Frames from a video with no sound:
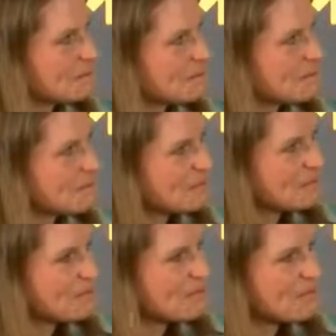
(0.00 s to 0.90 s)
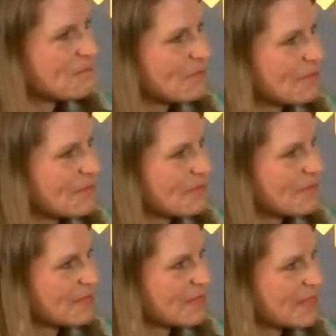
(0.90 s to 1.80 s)

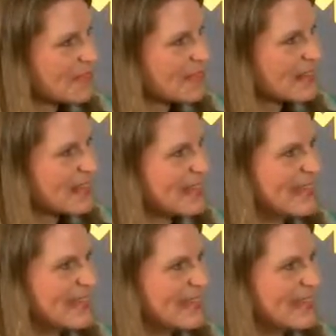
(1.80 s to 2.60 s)
This person isn't speaking.